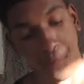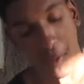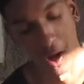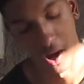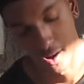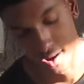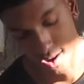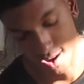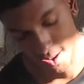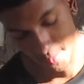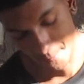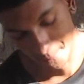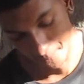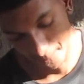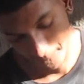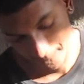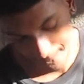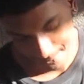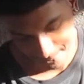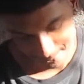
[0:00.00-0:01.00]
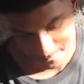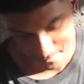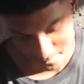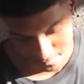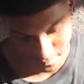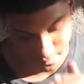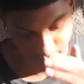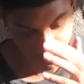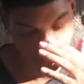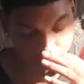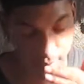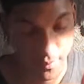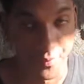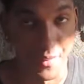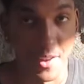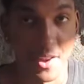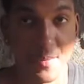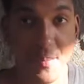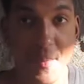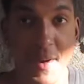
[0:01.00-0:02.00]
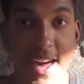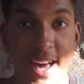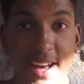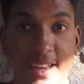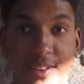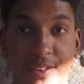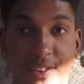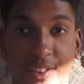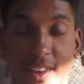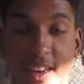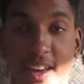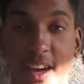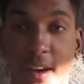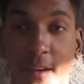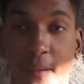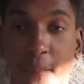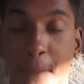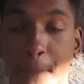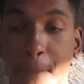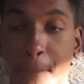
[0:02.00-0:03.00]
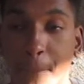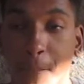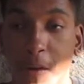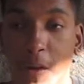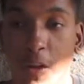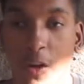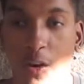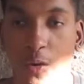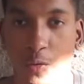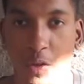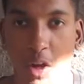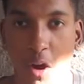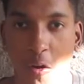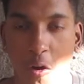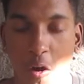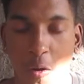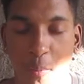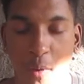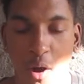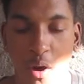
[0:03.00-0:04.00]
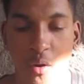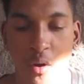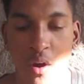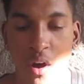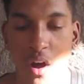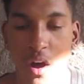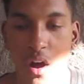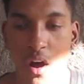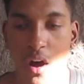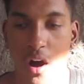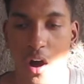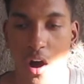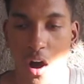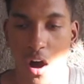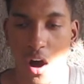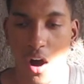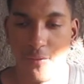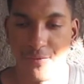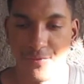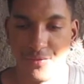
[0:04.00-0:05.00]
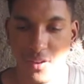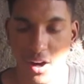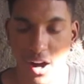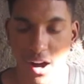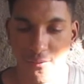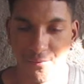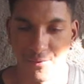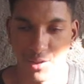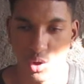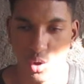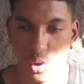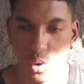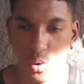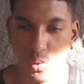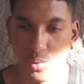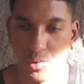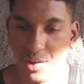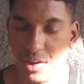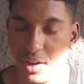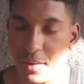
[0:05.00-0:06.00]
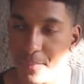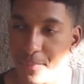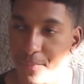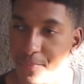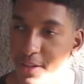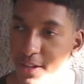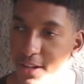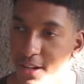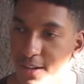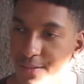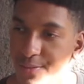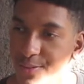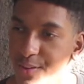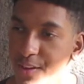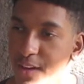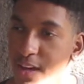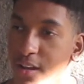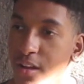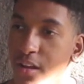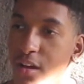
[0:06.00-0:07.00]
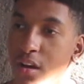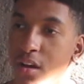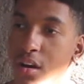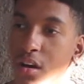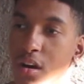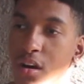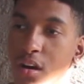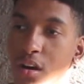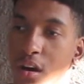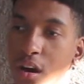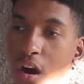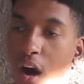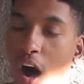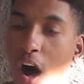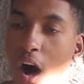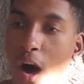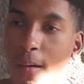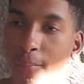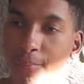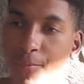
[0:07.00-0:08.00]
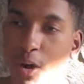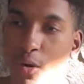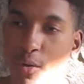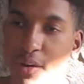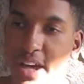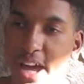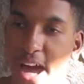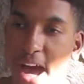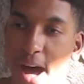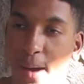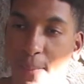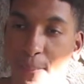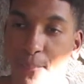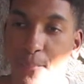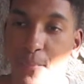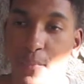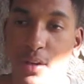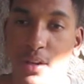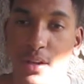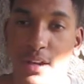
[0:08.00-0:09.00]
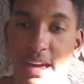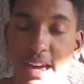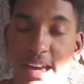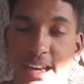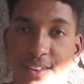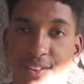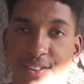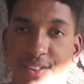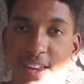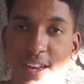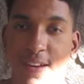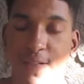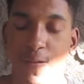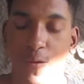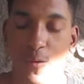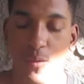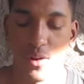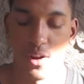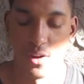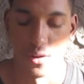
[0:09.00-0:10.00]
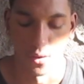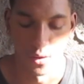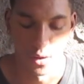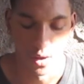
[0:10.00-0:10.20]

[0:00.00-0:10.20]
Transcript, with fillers: Um, this man can sing, you know, no homo, off off the cool tip, you know what I'm saying? Um, no cap, he can sing for real.